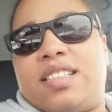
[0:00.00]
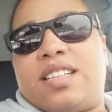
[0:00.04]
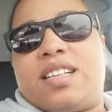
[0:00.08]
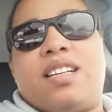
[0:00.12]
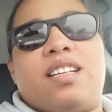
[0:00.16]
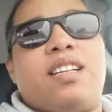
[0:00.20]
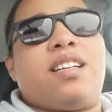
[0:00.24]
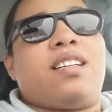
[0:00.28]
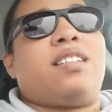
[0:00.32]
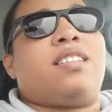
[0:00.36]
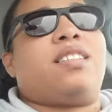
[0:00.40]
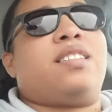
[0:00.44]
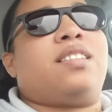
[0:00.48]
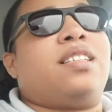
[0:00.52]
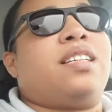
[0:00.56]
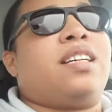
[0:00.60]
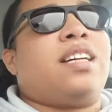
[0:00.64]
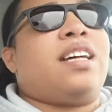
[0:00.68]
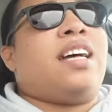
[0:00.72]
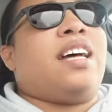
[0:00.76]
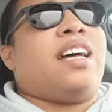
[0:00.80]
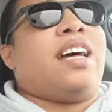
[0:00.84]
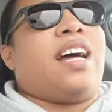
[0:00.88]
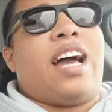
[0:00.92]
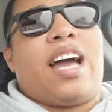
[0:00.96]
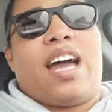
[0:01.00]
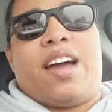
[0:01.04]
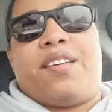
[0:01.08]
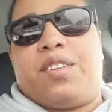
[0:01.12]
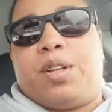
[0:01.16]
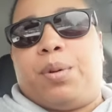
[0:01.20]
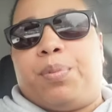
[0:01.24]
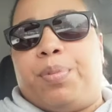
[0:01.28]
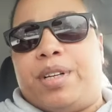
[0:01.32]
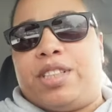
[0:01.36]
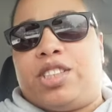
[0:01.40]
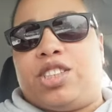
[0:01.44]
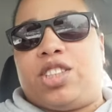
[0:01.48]
I have
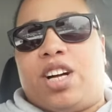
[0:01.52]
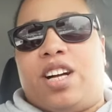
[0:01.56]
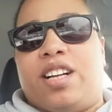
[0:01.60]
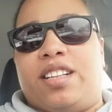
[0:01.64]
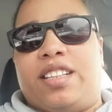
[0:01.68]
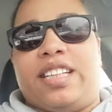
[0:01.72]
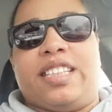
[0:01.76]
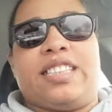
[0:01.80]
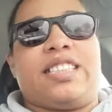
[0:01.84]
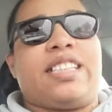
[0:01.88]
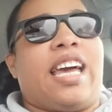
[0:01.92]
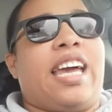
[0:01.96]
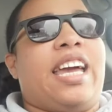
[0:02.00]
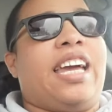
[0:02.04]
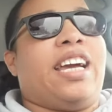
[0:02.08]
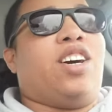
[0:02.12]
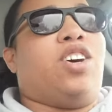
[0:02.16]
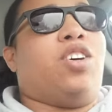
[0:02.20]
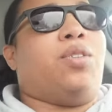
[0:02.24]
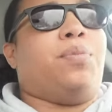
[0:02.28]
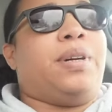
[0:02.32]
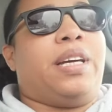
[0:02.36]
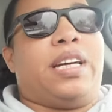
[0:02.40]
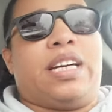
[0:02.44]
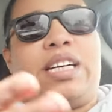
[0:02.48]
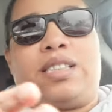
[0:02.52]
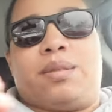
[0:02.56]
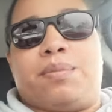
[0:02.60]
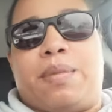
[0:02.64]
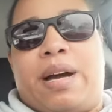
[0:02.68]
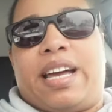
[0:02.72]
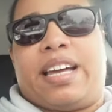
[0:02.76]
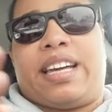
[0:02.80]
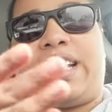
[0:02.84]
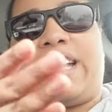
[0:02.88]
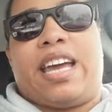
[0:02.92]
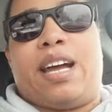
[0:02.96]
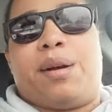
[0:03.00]
to put you on this angle because
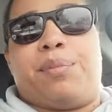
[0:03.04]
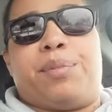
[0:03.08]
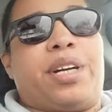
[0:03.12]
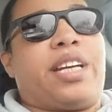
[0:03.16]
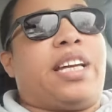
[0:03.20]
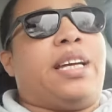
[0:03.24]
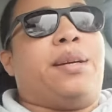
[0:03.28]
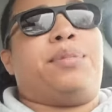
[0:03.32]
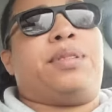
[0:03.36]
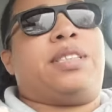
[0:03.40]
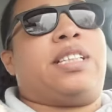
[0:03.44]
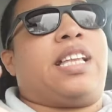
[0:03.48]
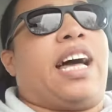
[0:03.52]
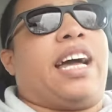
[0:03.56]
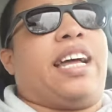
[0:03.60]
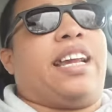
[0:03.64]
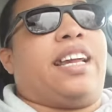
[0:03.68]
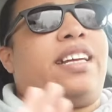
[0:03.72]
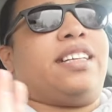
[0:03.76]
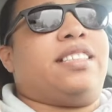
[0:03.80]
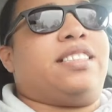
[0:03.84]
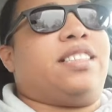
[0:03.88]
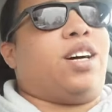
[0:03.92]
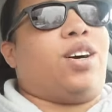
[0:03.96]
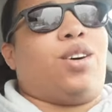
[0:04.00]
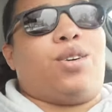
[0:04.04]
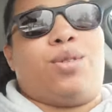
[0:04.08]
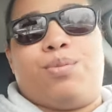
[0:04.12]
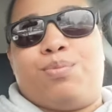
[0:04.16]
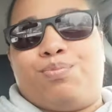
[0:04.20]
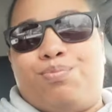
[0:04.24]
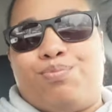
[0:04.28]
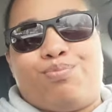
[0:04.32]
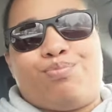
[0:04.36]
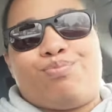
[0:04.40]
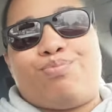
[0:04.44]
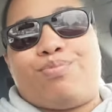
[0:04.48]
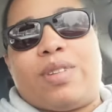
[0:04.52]
my camera keeps sliding, so.
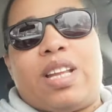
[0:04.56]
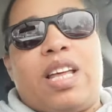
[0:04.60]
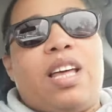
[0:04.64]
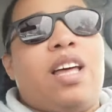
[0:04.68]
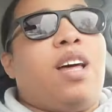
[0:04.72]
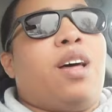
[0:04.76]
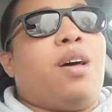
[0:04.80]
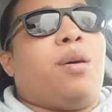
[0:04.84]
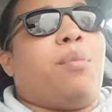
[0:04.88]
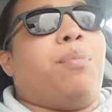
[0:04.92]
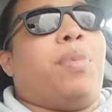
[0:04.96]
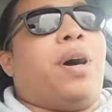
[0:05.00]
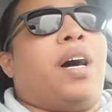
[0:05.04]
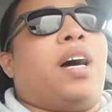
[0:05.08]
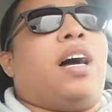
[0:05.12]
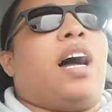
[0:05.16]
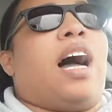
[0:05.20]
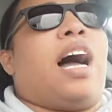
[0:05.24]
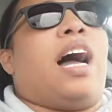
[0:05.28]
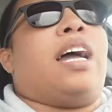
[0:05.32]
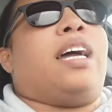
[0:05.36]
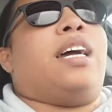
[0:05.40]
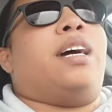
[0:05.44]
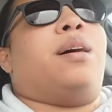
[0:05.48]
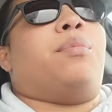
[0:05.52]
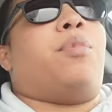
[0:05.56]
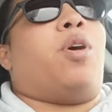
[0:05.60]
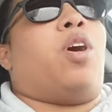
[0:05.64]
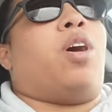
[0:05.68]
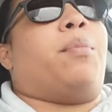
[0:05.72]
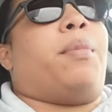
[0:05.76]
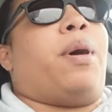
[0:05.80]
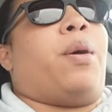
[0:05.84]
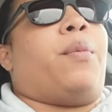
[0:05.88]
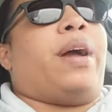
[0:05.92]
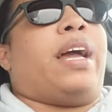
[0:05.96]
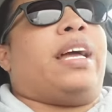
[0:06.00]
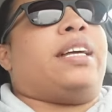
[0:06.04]
But I am on
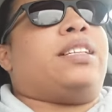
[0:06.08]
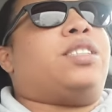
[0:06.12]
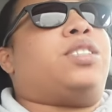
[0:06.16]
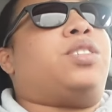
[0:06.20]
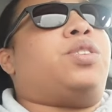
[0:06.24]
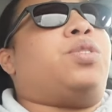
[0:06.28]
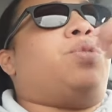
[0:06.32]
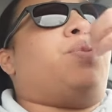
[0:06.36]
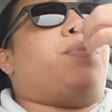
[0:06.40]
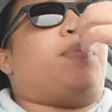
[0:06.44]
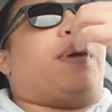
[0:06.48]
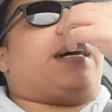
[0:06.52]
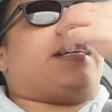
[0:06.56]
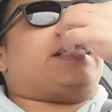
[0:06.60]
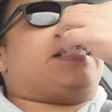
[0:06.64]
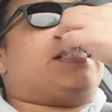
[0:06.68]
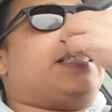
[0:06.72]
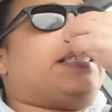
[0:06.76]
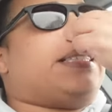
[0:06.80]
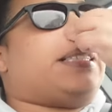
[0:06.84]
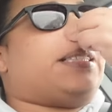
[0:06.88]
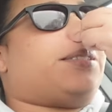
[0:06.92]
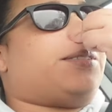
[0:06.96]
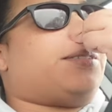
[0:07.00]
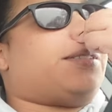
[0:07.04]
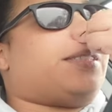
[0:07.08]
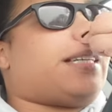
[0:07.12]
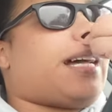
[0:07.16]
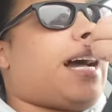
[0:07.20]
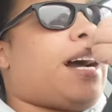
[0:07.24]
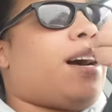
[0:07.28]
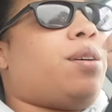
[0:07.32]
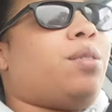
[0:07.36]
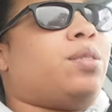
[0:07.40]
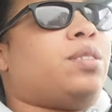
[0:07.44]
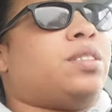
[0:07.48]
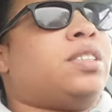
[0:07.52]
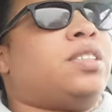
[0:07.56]
my way to my sister's
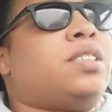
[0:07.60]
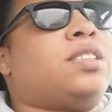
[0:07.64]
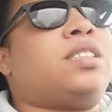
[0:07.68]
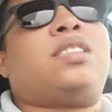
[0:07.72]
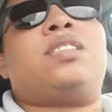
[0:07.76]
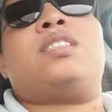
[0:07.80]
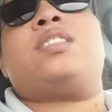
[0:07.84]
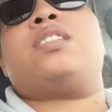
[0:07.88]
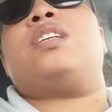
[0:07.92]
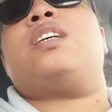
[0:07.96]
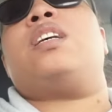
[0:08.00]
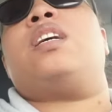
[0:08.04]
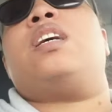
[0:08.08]
house.